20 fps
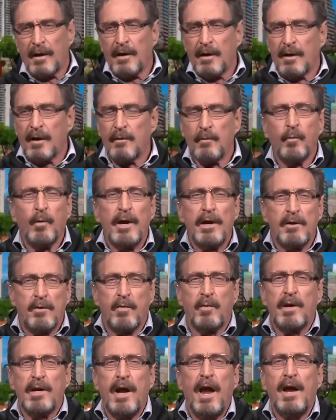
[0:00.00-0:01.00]
We
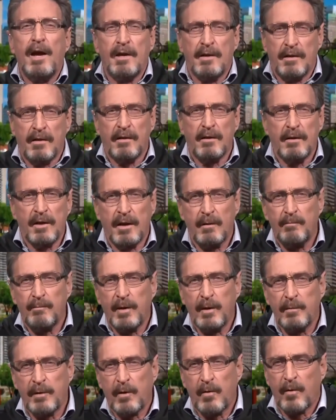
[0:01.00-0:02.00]
create the
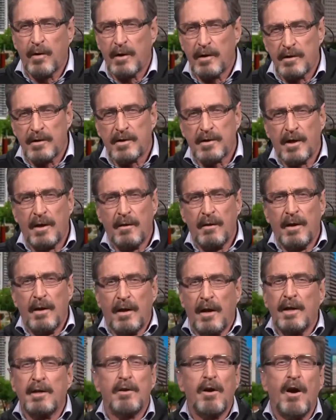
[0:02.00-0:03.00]
Bitcoins.
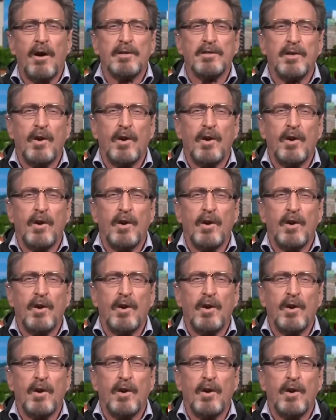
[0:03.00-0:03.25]
It costs